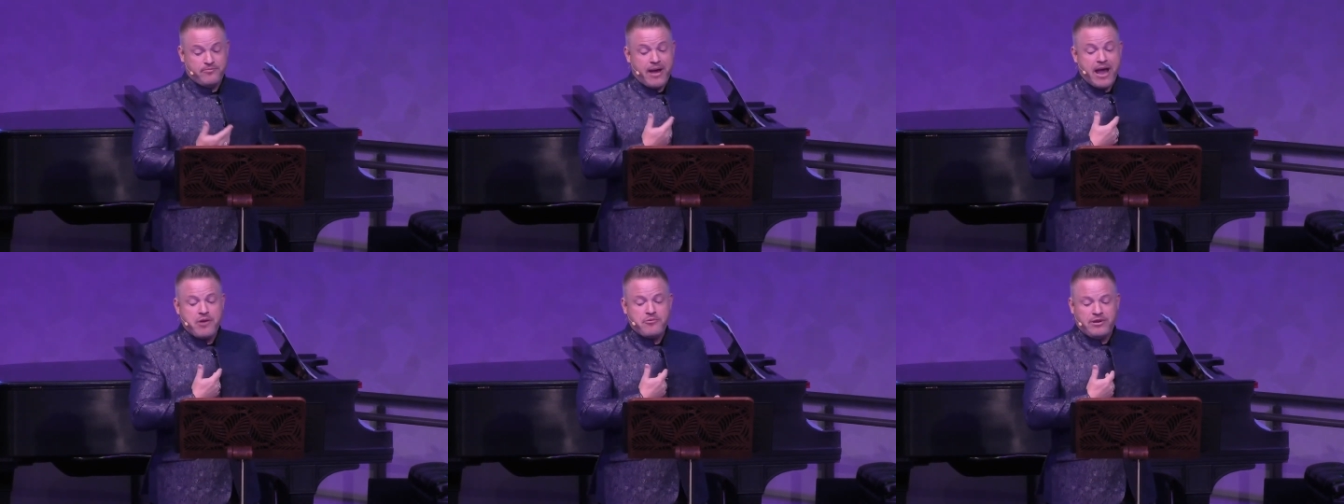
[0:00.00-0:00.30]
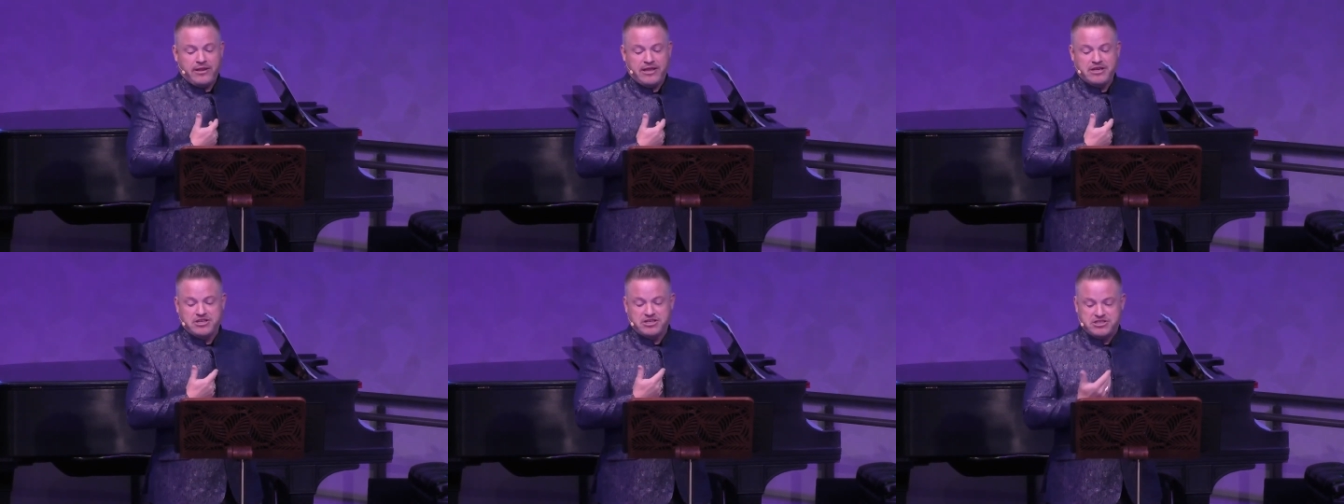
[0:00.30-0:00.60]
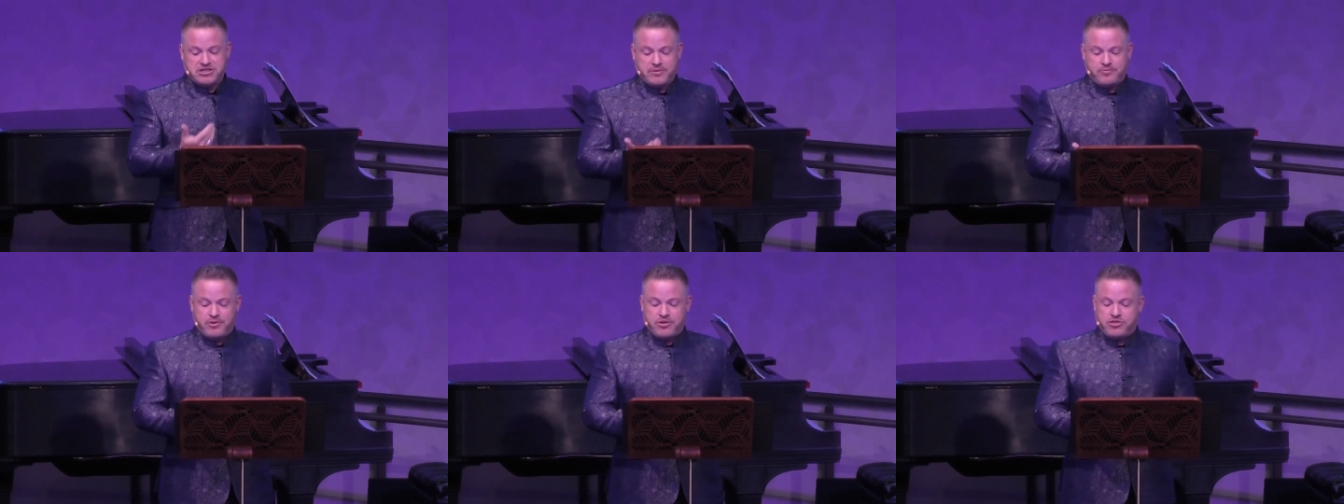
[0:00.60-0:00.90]
my
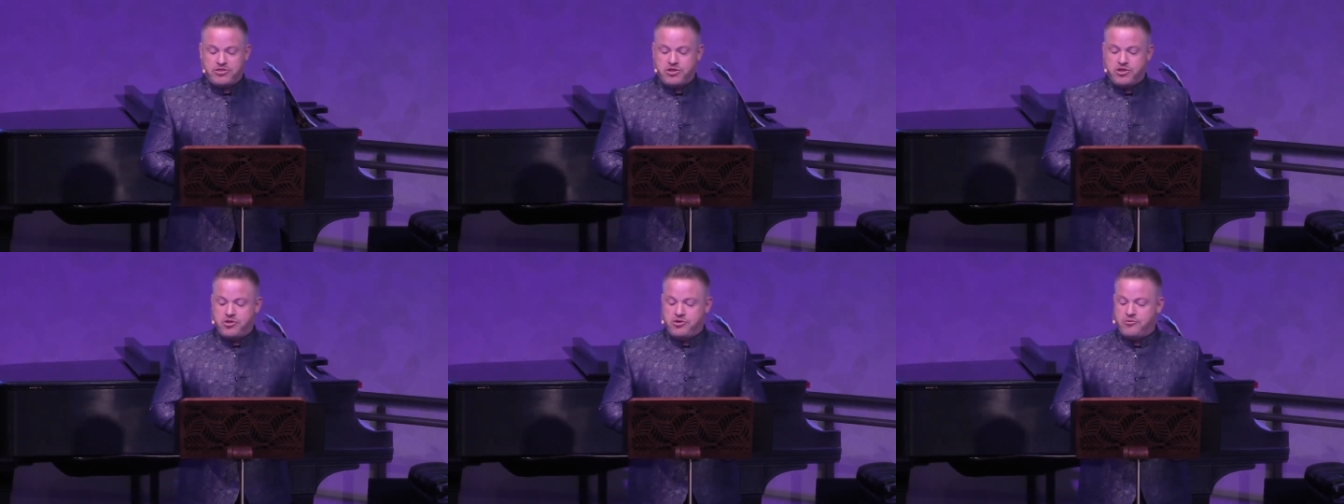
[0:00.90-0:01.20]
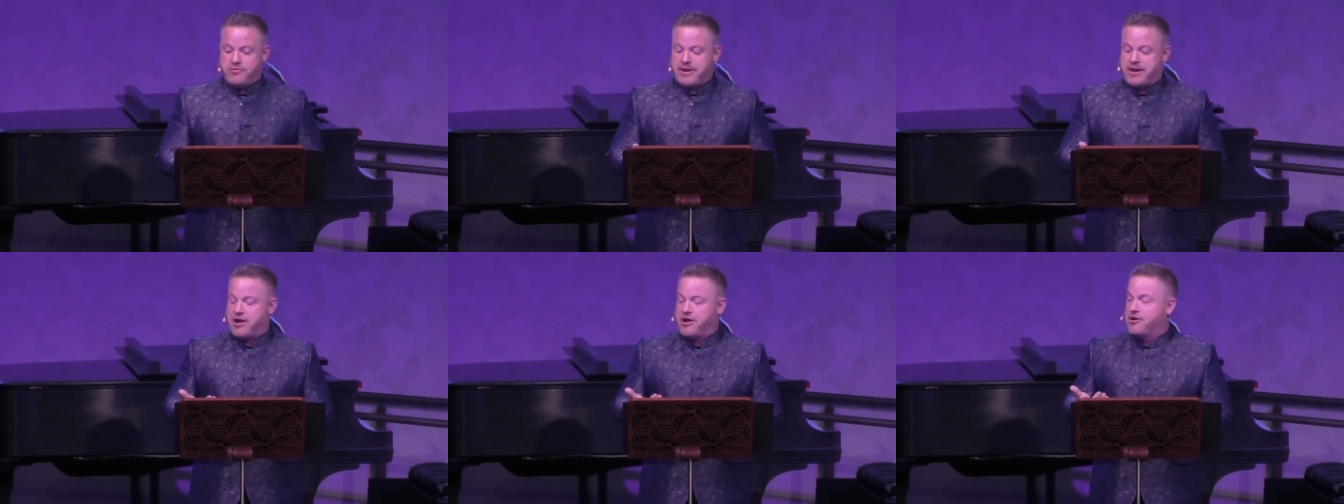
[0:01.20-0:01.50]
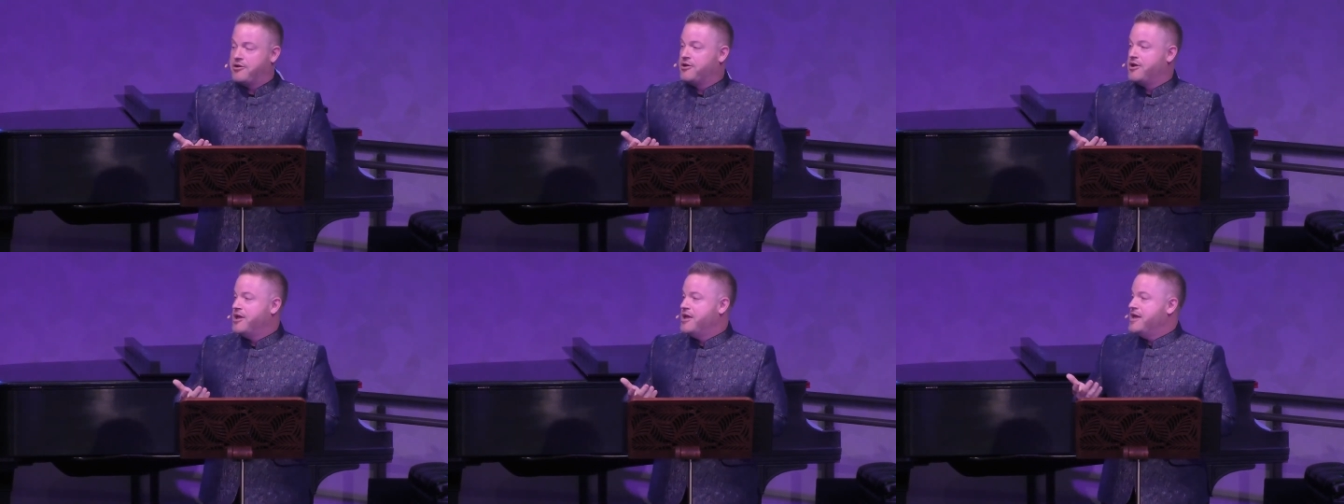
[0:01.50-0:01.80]
relationship with you and
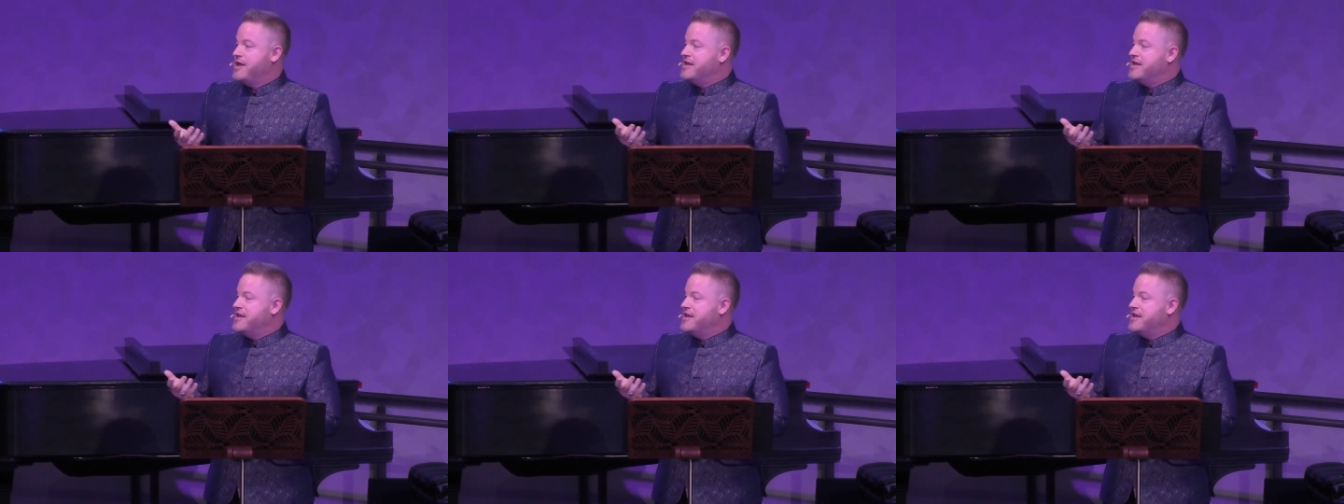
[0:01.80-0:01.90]
our